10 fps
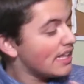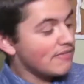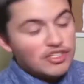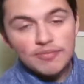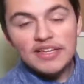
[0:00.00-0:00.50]

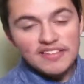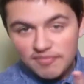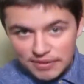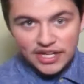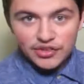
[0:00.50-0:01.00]
which means it's
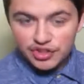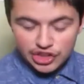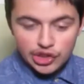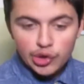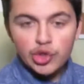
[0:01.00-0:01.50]
been on
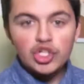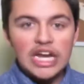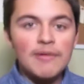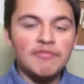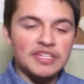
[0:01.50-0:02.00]
the New York
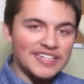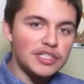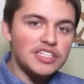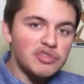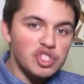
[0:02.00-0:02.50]
Times
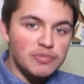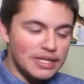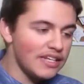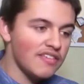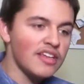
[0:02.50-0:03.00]
bestseller list, which
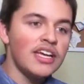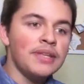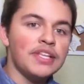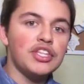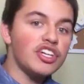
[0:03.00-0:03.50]
means
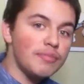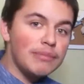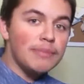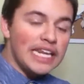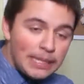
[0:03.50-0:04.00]
that there have
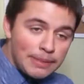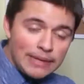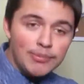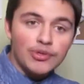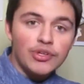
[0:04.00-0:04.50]
been many
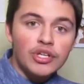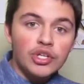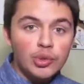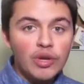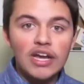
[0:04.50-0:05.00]
people
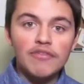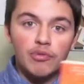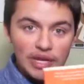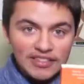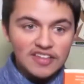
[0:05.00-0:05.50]
who have
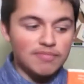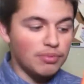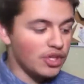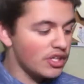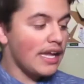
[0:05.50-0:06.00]
read this
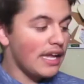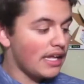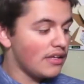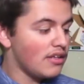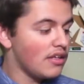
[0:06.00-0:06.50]
book
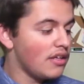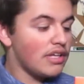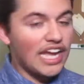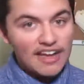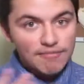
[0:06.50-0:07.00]
and
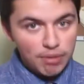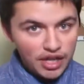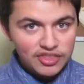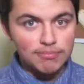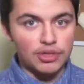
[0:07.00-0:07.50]
have
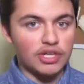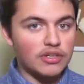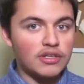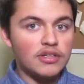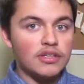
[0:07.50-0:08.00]
bought the
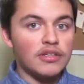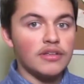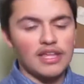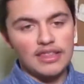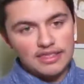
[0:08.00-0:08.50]
book.
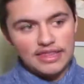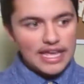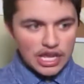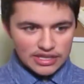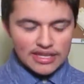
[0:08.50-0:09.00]
And
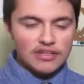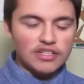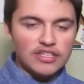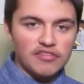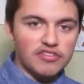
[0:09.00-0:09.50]
they
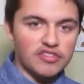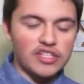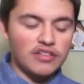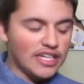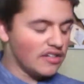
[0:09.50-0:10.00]
then thus goes on
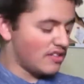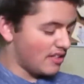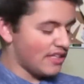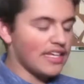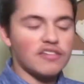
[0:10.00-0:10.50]
a list and
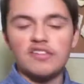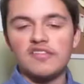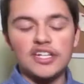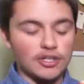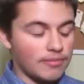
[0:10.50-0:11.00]
then gets the
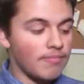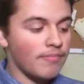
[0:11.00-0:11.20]
sticker.